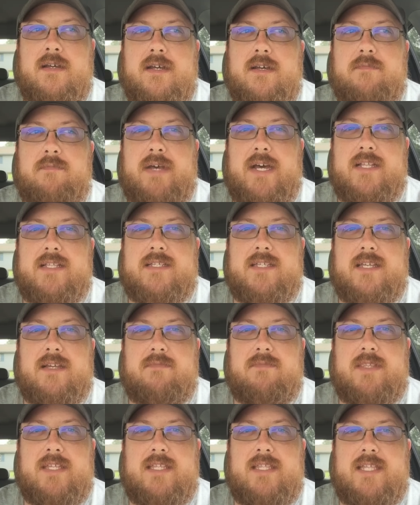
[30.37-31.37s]
about
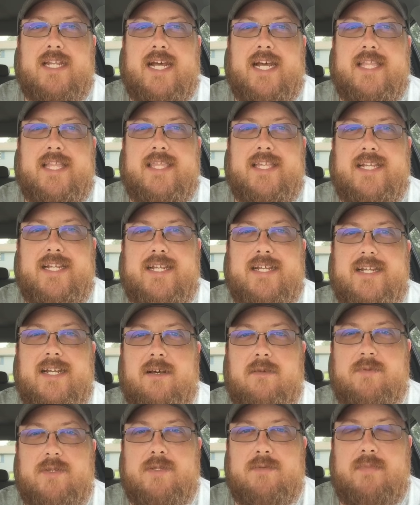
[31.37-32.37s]
something that I think could
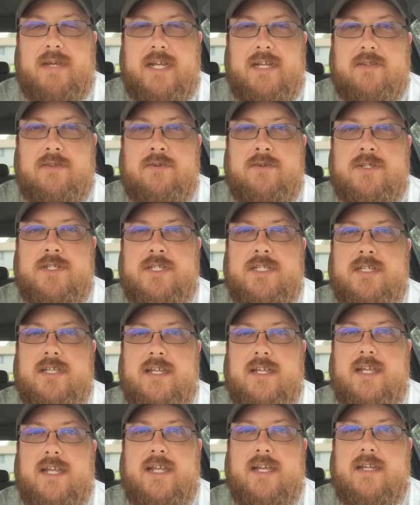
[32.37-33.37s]
help some anglers,
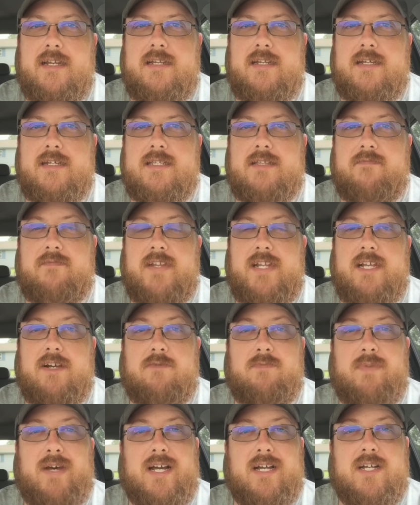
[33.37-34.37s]
and it's a
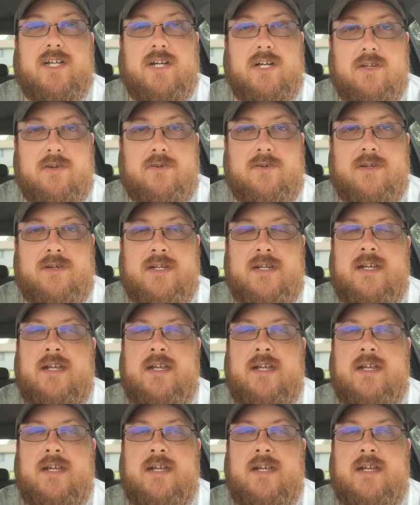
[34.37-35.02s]
video about color.